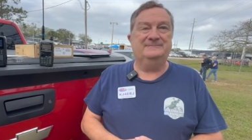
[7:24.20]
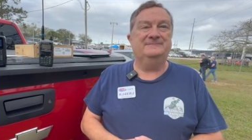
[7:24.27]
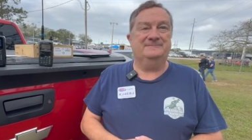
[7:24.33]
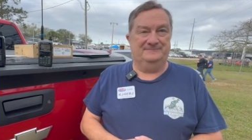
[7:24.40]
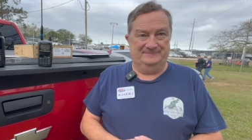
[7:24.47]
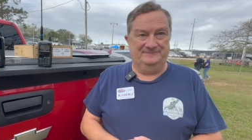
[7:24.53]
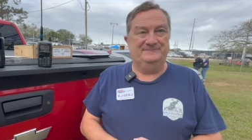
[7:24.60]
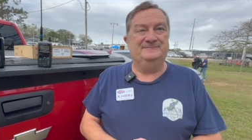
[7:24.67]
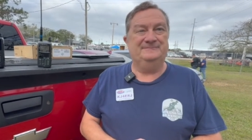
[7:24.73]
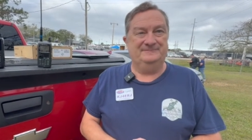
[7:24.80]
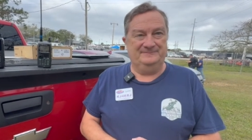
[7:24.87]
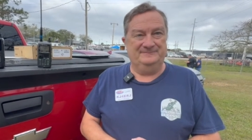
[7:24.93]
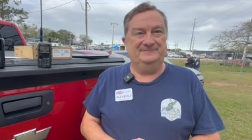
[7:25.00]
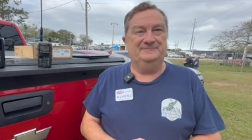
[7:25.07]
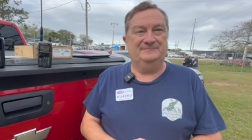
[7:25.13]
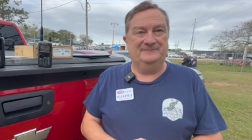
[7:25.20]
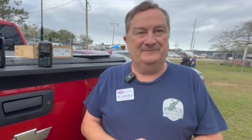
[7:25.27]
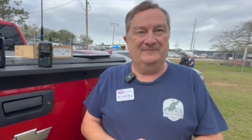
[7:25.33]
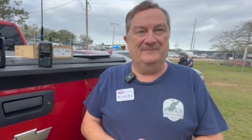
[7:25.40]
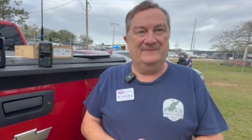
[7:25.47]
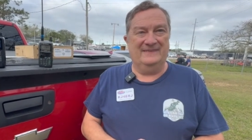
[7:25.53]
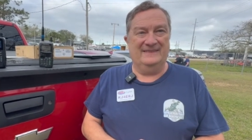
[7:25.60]
uh, but then
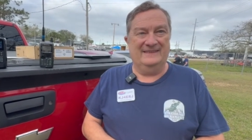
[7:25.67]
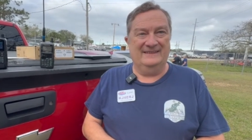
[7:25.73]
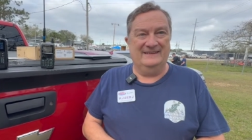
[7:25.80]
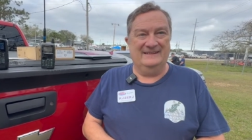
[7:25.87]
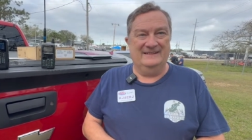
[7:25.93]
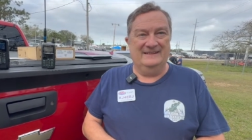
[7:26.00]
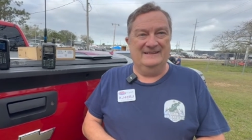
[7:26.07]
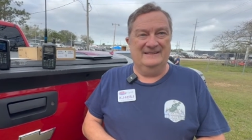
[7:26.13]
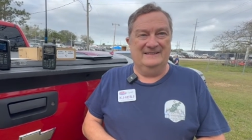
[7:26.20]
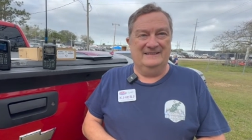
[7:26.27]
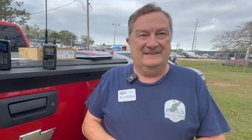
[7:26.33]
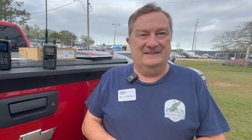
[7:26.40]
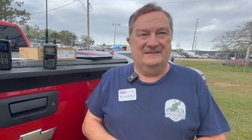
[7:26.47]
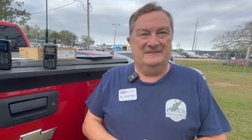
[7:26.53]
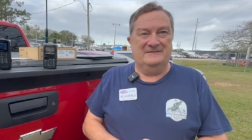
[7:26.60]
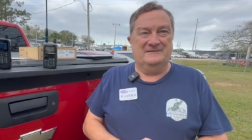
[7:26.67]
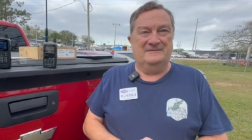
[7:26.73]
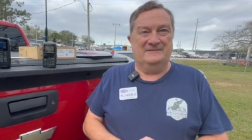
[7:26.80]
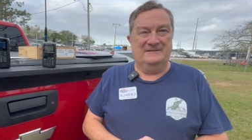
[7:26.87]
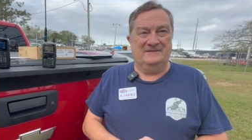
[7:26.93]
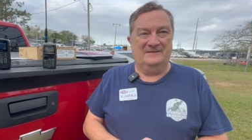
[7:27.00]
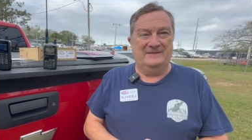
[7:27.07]
decay algorithm
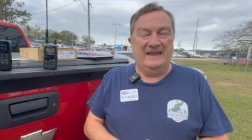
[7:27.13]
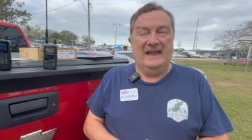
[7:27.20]
is